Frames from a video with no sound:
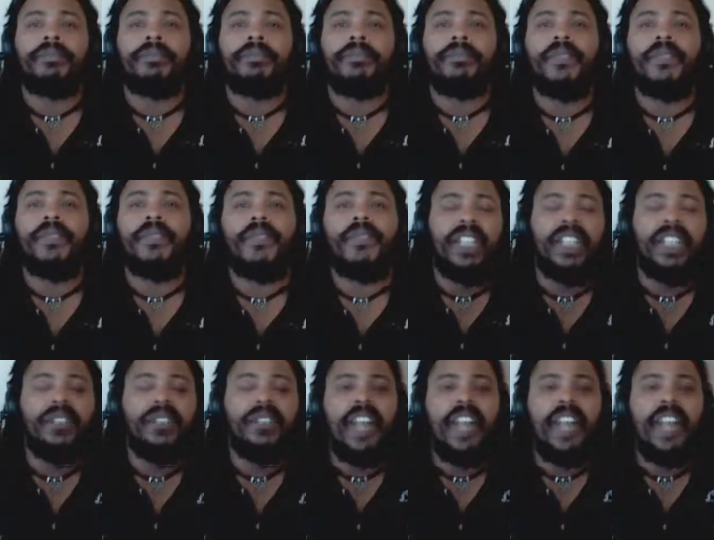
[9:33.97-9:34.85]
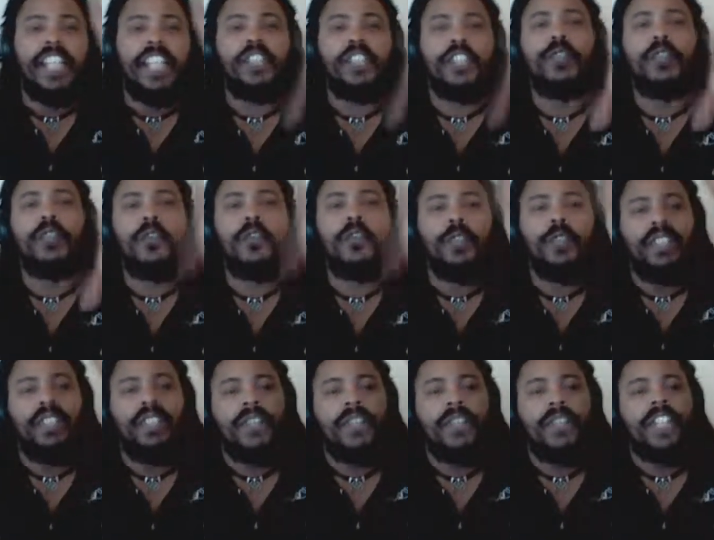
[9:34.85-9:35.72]
Vilify you,
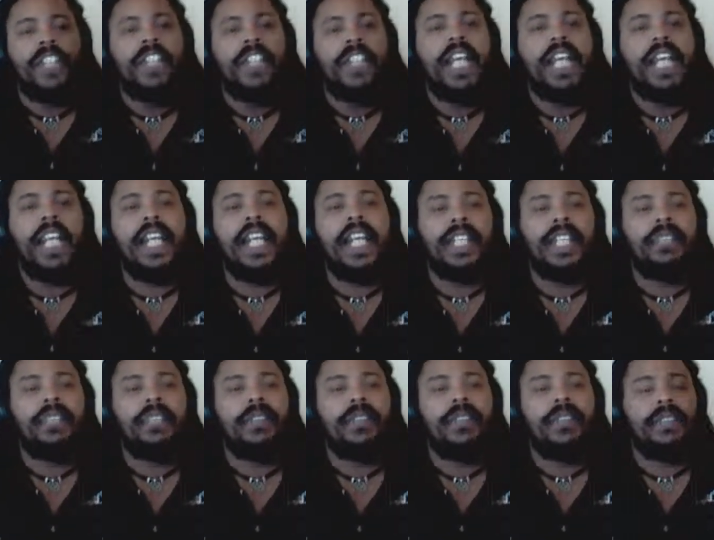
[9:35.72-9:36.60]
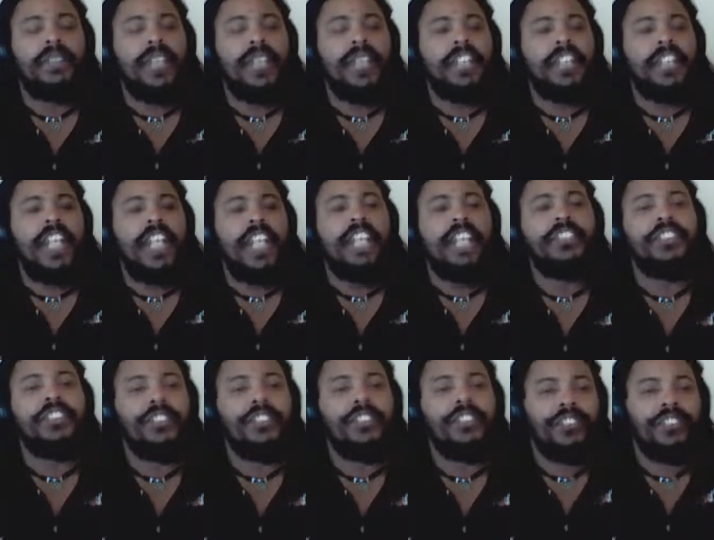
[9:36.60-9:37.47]
vilify your gods, vilify your
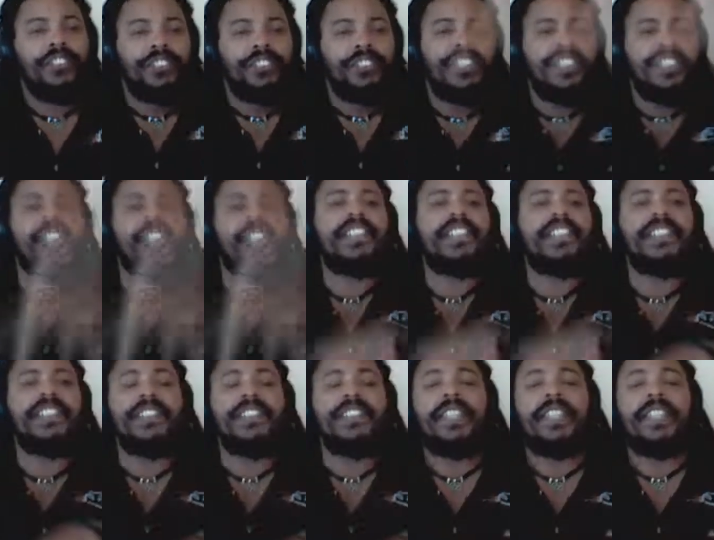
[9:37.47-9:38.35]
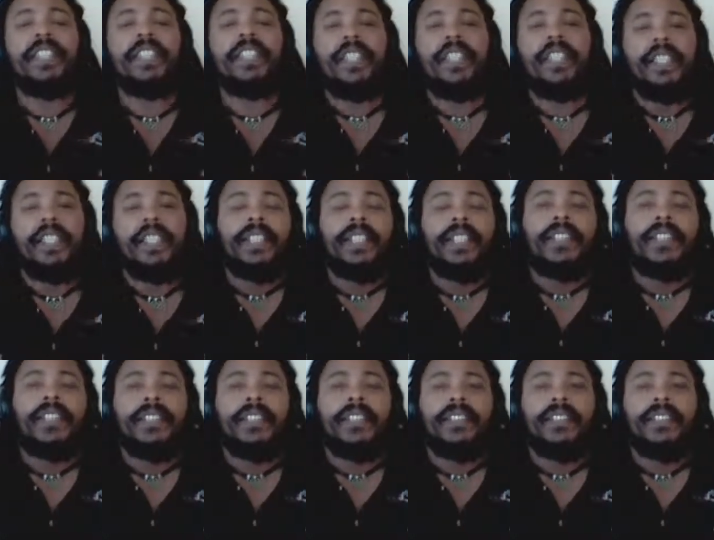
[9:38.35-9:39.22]
angels, your saints,
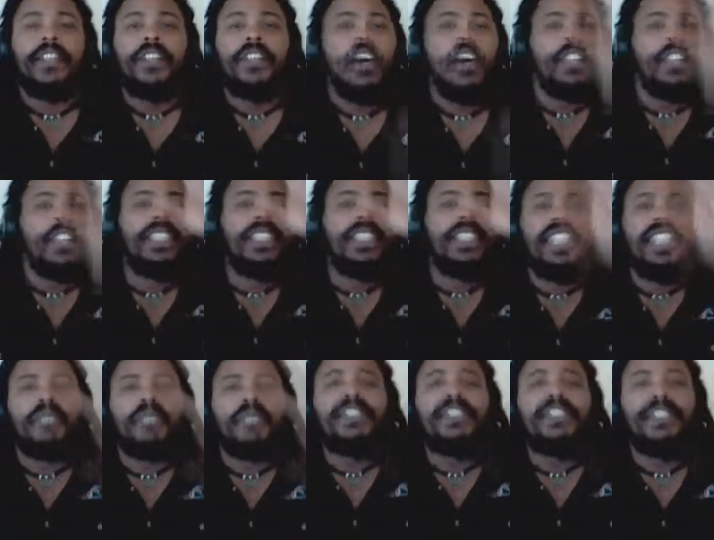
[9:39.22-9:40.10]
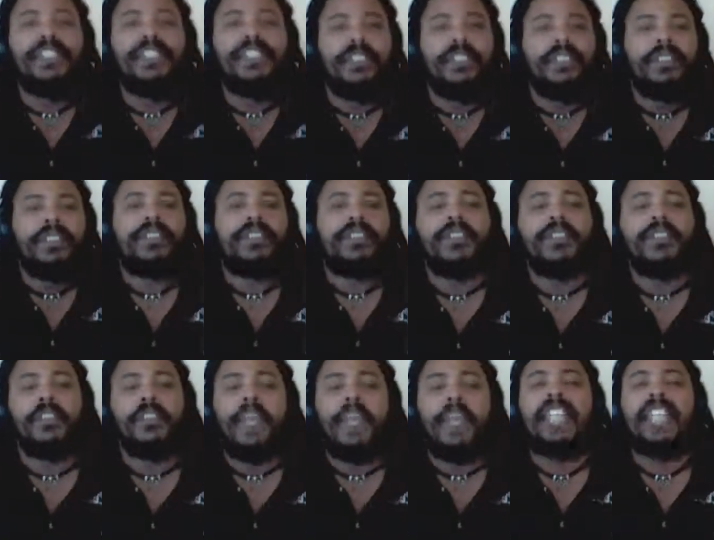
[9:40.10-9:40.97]
all demons. Your
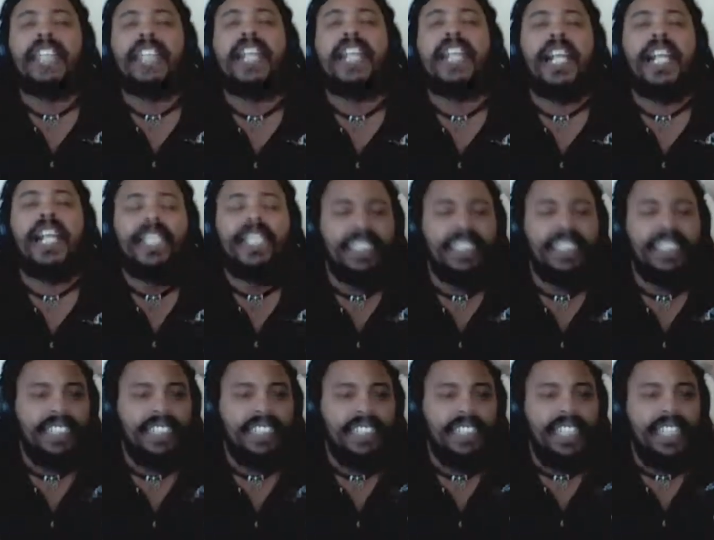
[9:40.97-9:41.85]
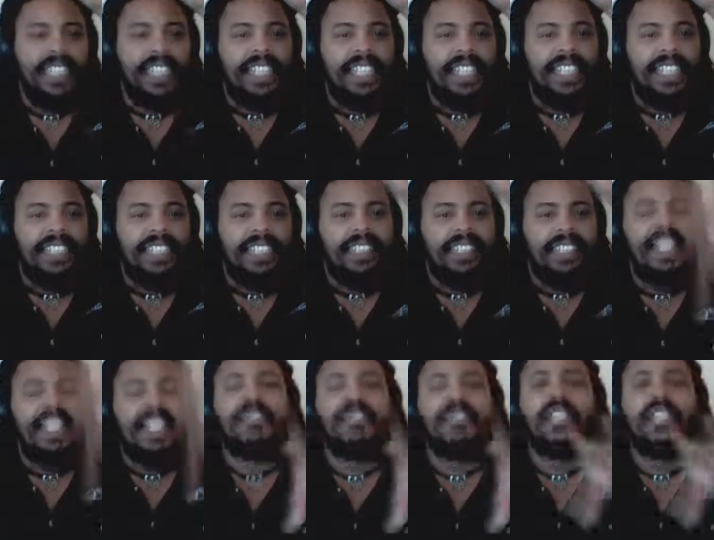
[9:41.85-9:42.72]
main god is the
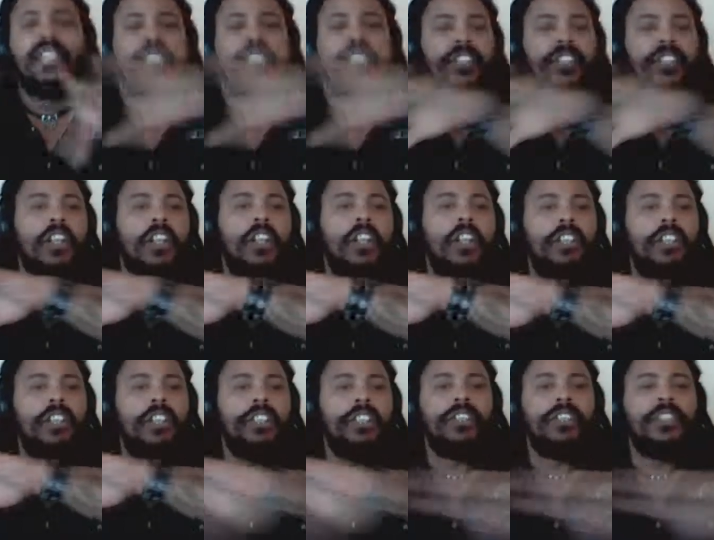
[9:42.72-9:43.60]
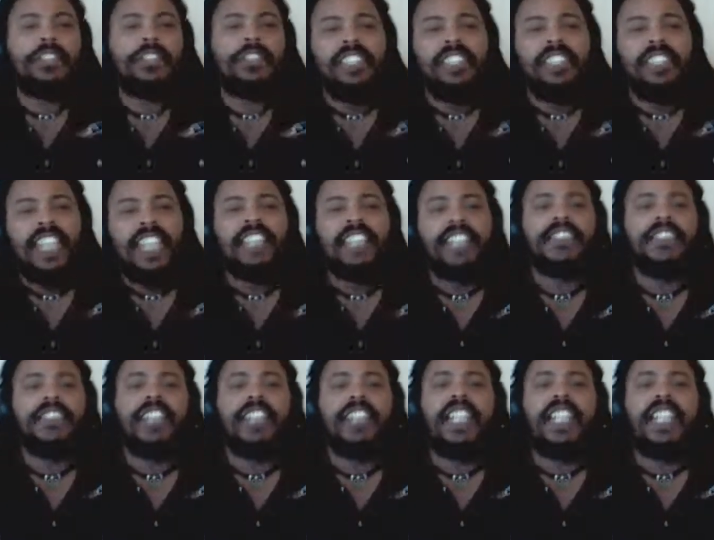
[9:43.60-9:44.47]
devil, and all your saints are
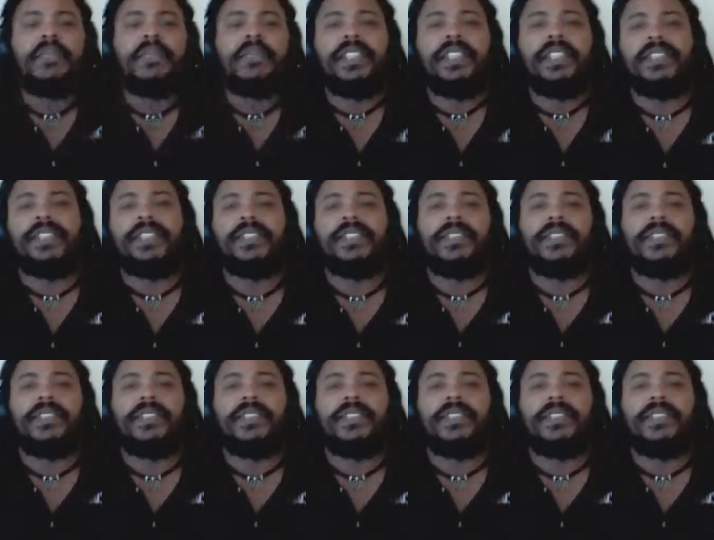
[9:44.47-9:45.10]
demons.